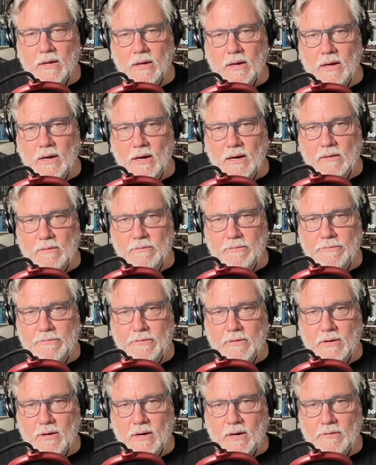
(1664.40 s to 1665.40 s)
of
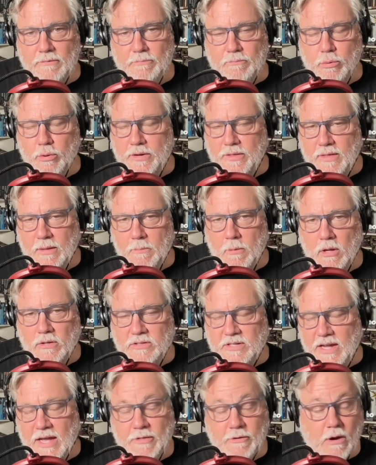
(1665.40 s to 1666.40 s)
putting them all
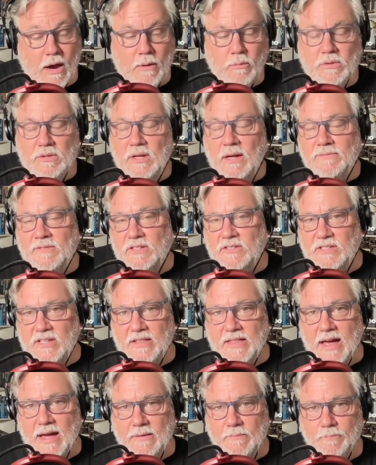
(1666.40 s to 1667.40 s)
together. I would love to see
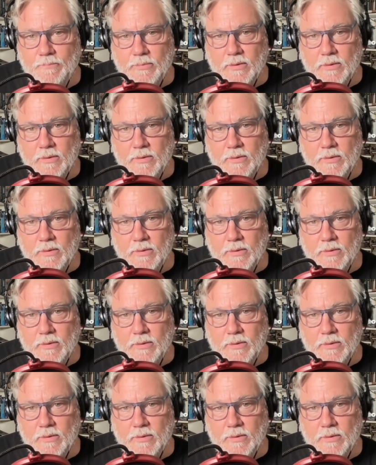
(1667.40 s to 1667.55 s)
that.